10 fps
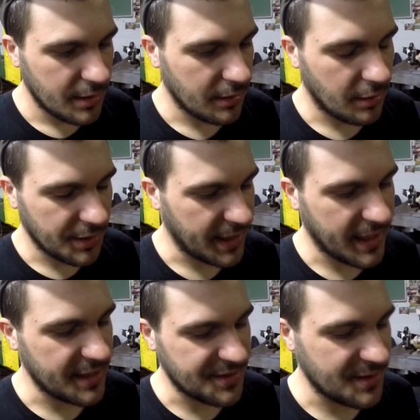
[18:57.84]
all that
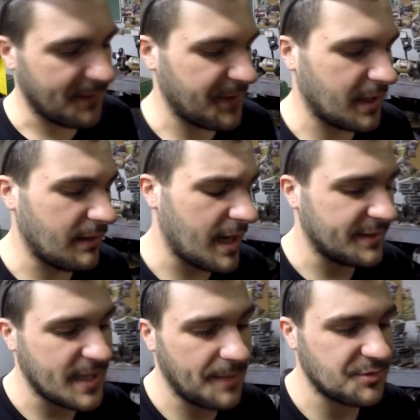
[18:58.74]
kind of stuff. And a lot of
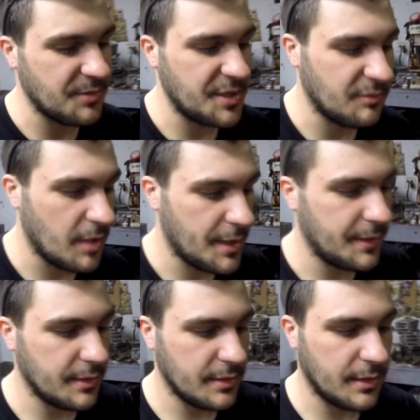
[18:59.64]
times when you
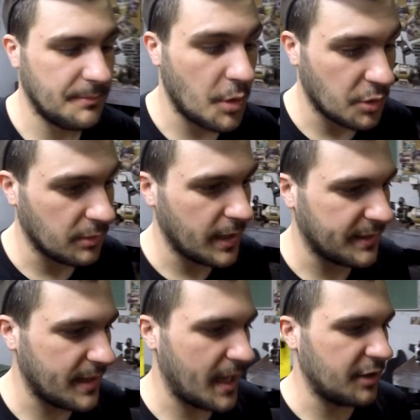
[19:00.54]
run a motor
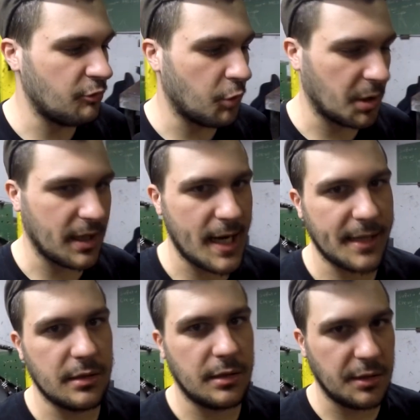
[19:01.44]
like that, you work on
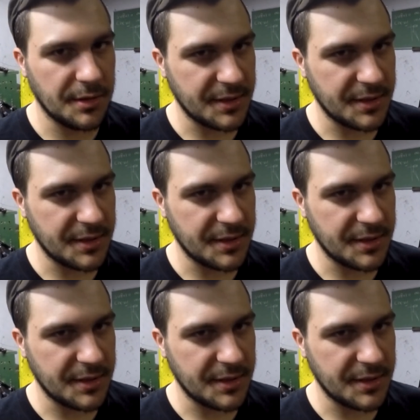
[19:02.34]
it all